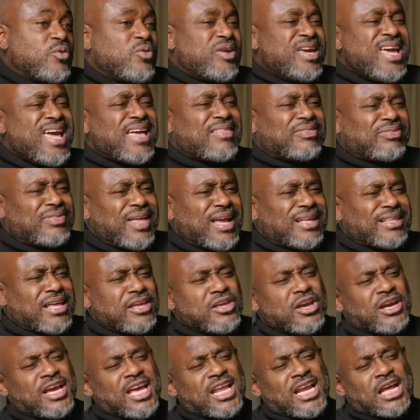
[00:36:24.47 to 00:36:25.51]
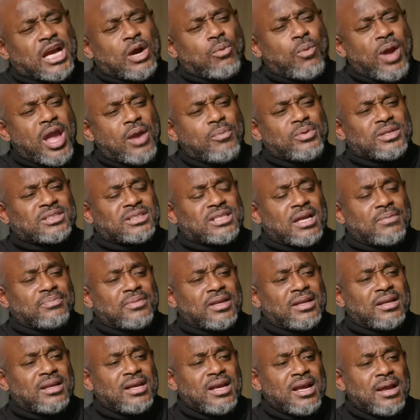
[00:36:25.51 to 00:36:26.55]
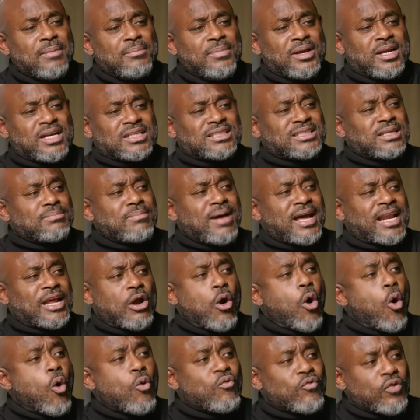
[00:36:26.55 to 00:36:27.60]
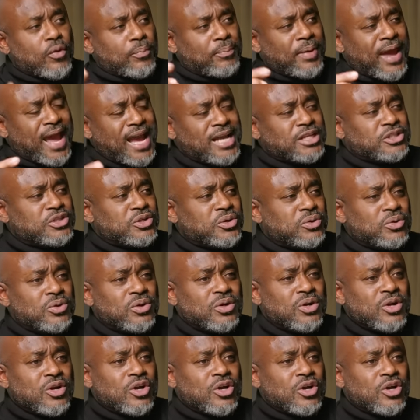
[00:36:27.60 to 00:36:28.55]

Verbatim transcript: You can't think that you're getting away with something because somebody overpaid you.